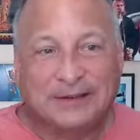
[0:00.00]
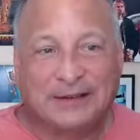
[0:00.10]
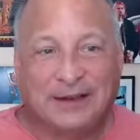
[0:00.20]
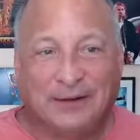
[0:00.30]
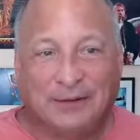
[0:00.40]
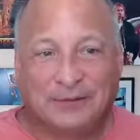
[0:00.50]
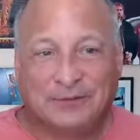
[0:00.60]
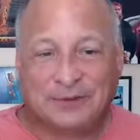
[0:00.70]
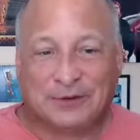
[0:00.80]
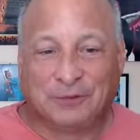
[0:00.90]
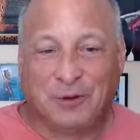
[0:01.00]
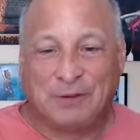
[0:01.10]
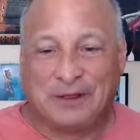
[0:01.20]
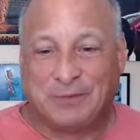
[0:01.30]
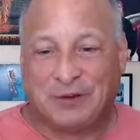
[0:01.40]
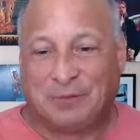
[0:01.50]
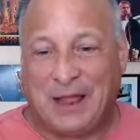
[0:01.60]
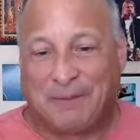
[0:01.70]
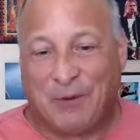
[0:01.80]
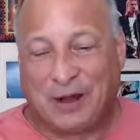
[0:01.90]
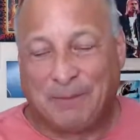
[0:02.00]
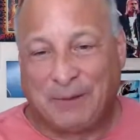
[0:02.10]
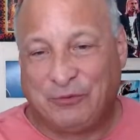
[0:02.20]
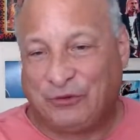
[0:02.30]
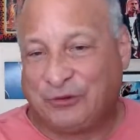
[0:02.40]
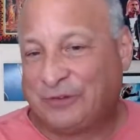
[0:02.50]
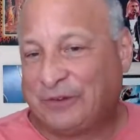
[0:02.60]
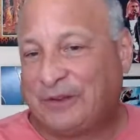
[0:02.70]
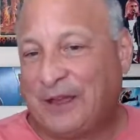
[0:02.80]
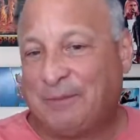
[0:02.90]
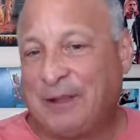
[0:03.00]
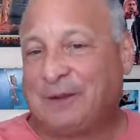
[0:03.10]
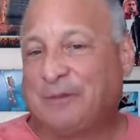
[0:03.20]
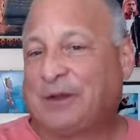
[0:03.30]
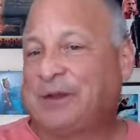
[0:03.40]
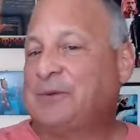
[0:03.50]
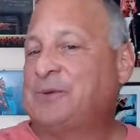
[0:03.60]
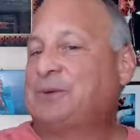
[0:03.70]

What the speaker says: so there won't be as much black market, but I'm sure there's a ton of black market